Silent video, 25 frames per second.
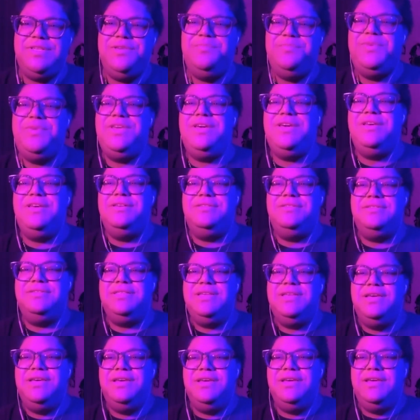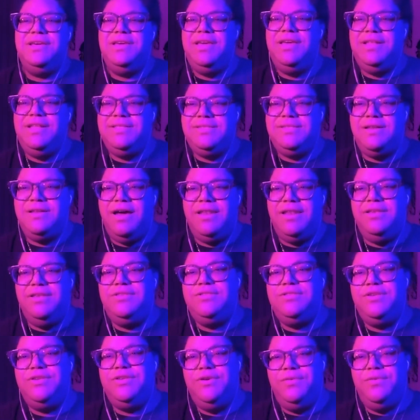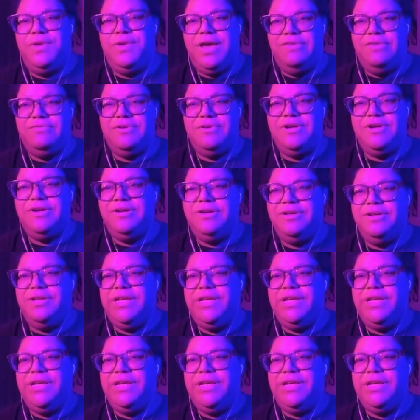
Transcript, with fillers: because it's not in tune ever.